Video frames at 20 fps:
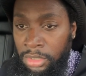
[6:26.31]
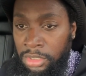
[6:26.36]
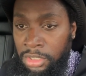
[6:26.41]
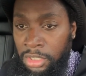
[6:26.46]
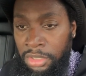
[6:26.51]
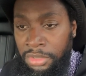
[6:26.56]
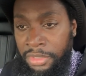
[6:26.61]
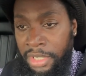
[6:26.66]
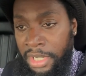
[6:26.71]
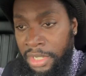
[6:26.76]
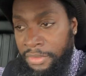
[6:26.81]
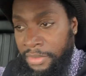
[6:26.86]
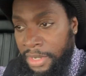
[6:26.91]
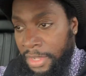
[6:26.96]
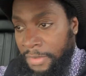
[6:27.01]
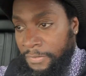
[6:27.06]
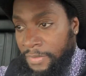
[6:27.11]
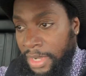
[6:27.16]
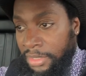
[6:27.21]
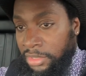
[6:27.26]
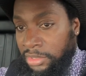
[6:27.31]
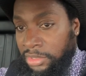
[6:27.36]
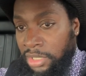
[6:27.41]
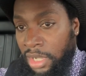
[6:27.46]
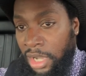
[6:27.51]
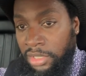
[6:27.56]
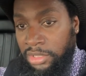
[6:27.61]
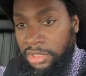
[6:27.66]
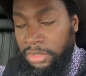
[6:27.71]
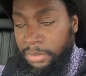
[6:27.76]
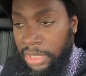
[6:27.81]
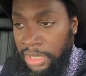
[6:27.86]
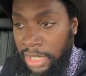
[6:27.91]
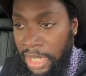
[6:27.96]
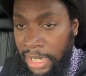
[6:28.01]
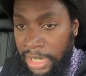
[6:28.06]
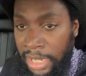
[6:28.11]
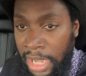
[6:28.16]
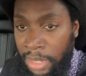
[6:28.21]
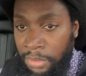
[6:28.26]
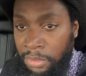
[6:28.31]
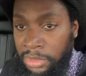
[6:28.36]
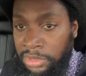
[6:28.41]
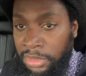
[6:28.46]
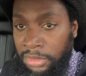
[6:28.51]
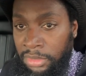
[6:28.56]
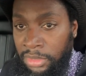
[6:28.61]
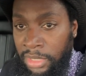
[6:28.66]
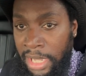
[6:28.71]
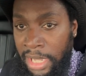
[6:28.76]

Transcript: Your great grandfather talked to me like I was an